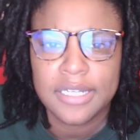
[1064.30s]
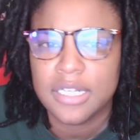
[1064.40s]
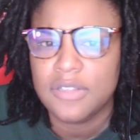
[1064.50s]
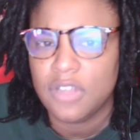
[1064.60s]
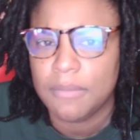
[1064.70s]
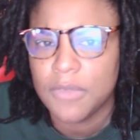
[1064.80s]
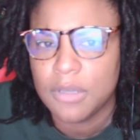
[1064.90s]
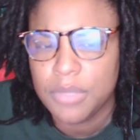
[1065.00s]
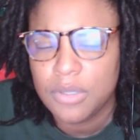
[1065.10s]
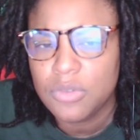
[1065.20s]
did accept the
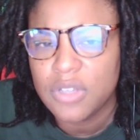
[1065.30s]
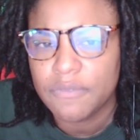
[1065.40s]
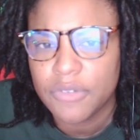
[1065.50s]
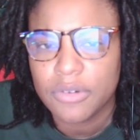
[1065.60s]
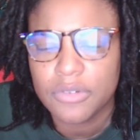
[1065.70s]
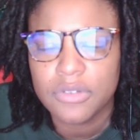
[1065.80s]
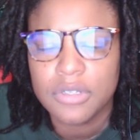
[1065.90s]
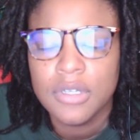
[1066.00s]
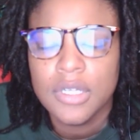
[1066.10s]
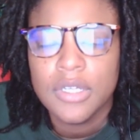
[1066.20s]
abuse at first,
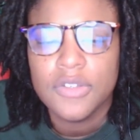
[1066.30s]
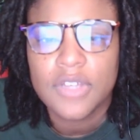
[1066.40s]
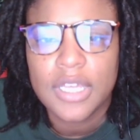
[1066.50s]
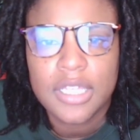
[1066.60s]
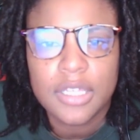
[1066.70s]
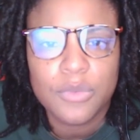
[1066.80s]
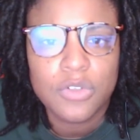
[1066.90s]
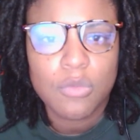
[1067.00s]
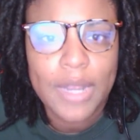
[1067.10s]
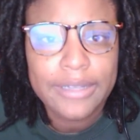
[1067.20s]
saying it was
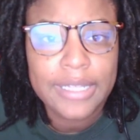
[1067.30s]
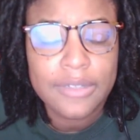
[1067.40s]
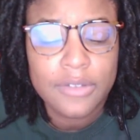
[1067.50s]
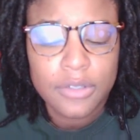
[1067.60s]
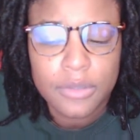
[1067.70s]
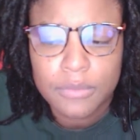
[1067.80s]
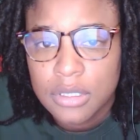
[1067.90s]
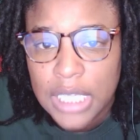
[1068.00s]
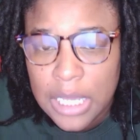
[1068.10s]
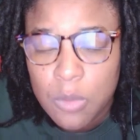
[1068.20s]
the right thing to do.
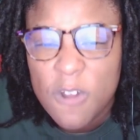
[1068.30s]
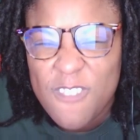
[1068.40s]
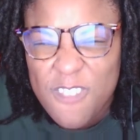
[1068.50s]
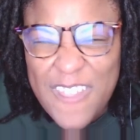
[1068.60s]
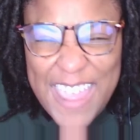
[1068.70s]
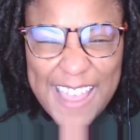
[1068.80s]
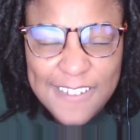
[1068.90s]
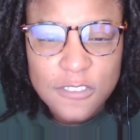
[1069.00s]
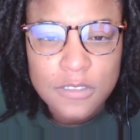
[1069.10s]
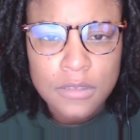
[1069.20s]
They were
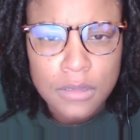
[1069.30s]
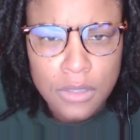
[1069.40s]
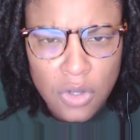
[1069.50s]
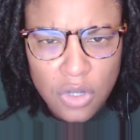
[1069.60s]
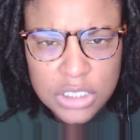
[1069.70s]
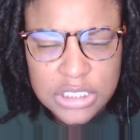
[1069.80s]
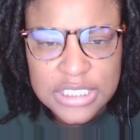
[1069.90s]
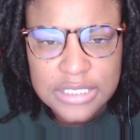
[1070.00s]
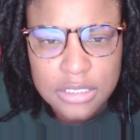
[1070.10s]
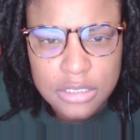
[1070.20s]
that lost
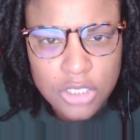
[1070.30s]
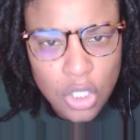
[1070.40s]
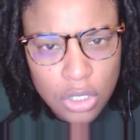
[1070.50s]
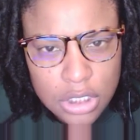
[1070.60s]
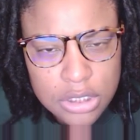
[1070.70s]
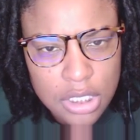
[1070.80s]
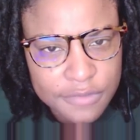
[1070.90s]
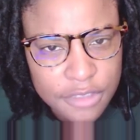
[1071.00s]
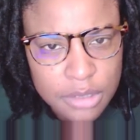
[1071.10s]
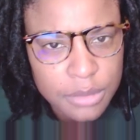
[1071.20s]
in the sauce
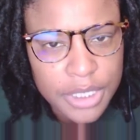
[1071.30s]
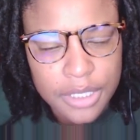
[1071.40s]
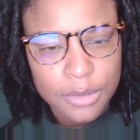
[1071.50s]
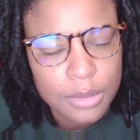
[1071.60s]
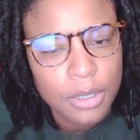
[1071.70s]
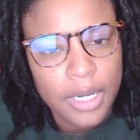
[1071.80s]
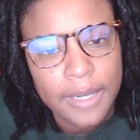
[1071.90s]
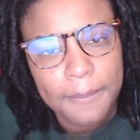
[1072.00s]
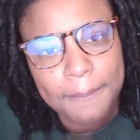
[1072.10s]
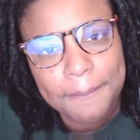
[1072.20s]
of Jodi Hildebrandt
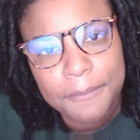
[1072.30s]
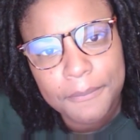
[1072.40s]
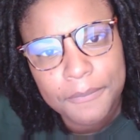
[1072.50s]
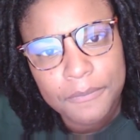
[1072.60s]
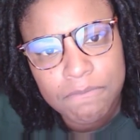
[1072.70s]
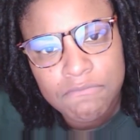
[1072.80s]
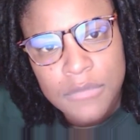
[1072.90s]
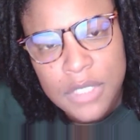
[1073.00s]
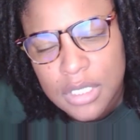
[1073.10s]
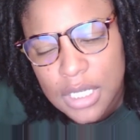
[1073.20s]

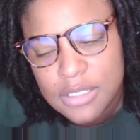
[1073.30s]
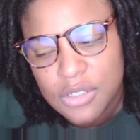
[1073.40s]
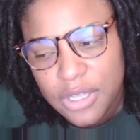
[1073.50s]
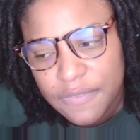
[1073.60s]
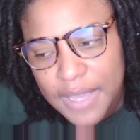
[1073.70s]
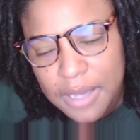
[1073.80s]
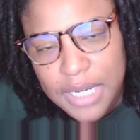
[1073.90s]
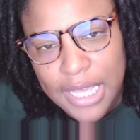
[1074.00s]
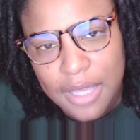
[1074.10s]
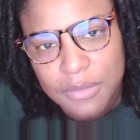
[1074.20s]
until they found
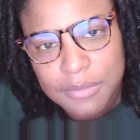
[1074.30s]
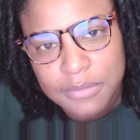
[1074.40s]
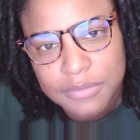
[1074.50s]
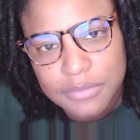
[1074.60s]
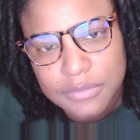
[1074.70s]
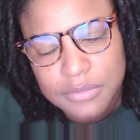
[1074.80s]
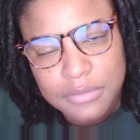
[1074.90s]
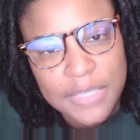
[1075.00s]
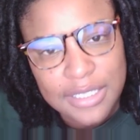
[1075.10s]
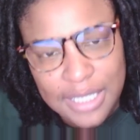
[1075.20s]
out
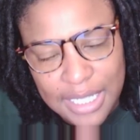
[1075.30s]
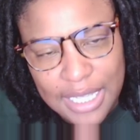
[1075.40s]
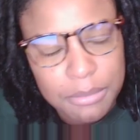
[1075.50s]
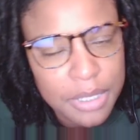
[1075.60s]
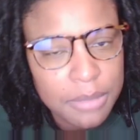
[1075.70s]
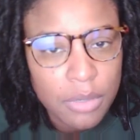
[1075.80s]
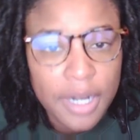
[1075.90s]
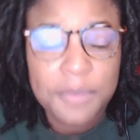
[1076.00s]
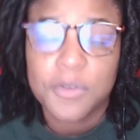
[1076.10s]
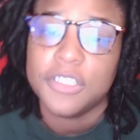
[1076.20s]
that they had been
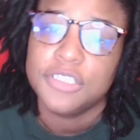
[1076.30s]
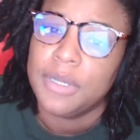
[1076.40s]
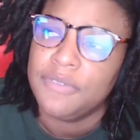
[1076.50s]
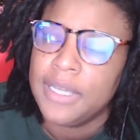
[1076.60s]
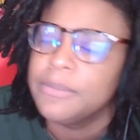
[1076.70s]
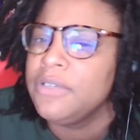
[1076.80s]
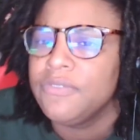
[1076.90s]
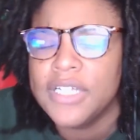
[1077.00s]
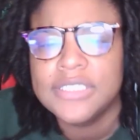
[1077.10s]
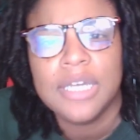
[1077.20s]
brainwashed by family and
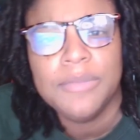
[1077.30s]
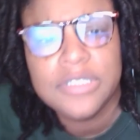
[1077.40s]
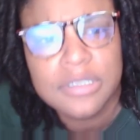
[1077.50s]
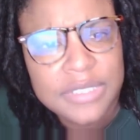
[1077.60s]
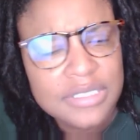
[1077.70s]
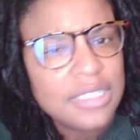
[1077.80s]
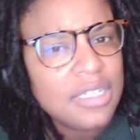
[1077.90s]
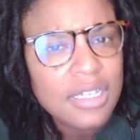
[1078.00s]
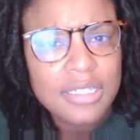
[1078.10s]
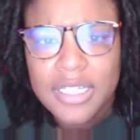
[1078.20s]
friends coming to them and saying,
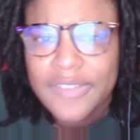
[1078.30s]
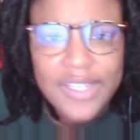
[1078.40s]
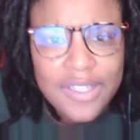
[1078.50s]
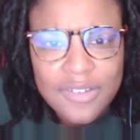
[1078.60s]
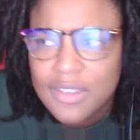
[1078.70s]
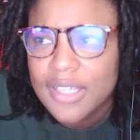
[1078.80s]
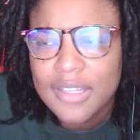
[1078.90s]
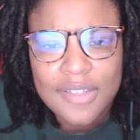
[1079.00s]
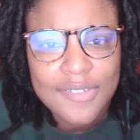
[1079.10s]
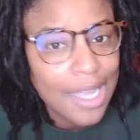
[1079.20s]
look at this.
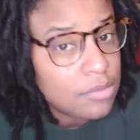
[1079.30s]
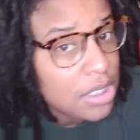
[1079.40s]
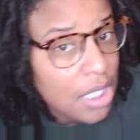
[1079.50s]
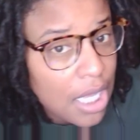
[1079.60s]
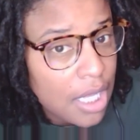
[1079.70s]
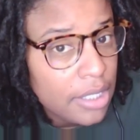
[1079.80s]
That was a lie.